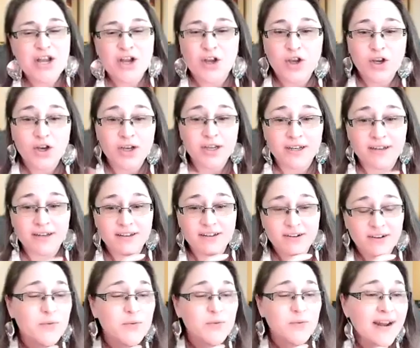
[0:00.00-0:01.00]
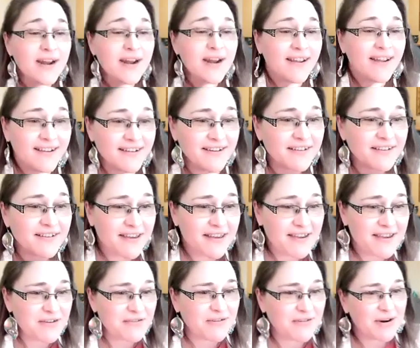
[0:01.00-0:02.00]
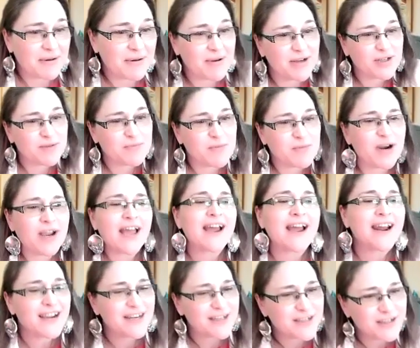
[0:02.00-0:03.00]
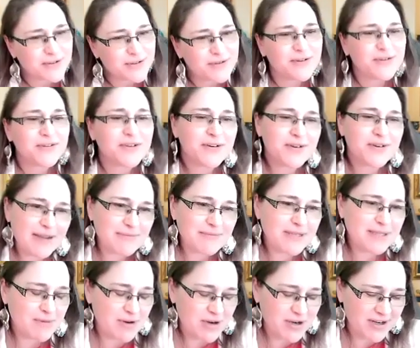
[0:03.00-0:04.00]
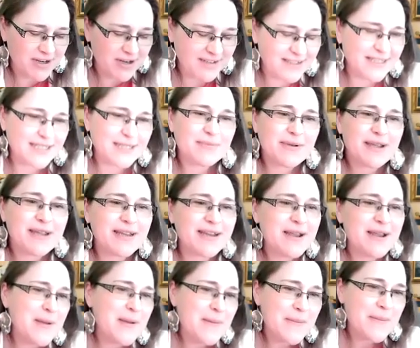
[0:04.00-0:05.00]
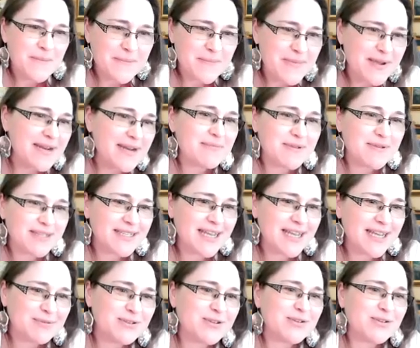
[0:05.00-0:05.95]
Good way to end. Thank you very much, Mark. And I do know that your name is Mark, despite many mishaps.